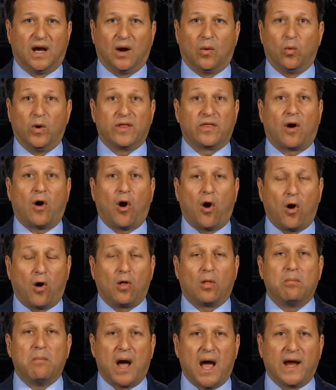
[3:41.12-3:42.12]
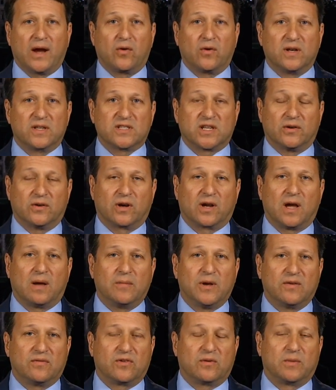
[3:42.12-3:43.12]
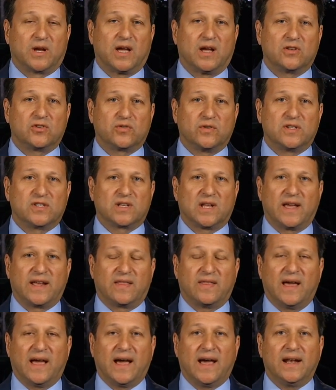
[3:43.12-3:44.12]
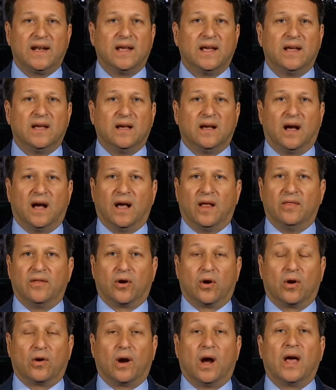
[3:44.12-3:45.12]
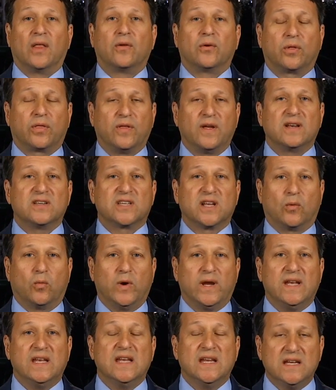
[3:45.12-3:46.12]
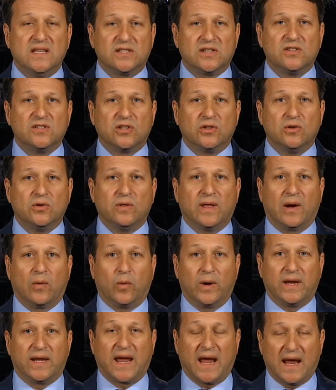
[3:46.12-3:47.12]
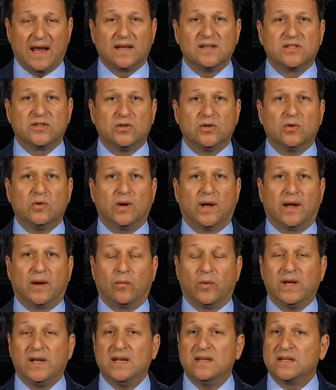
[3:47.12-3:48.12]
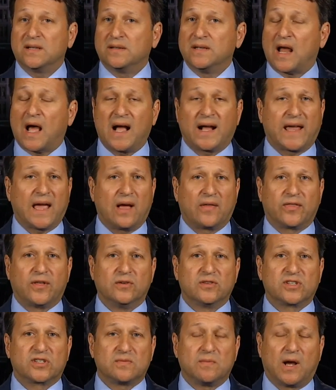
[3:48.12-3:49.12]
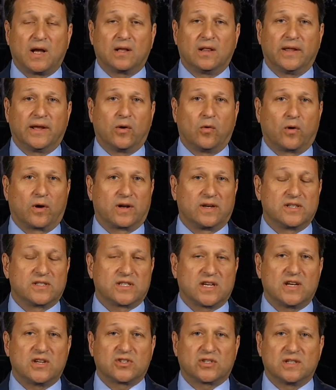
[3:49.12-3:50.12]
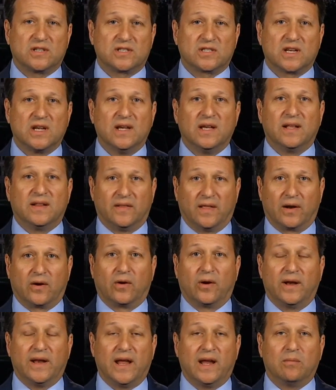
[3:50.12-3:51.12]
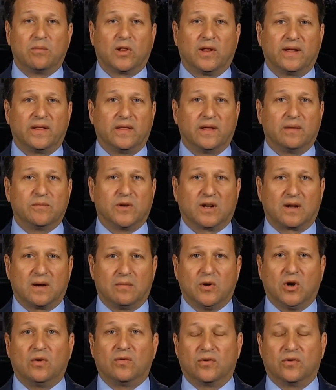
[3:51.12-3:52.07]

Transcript: with all migrants that are coming from countries like that. There are other things that we need to do, that we can do, and we need to knock out those smuggling organizations that are enabling them to come over.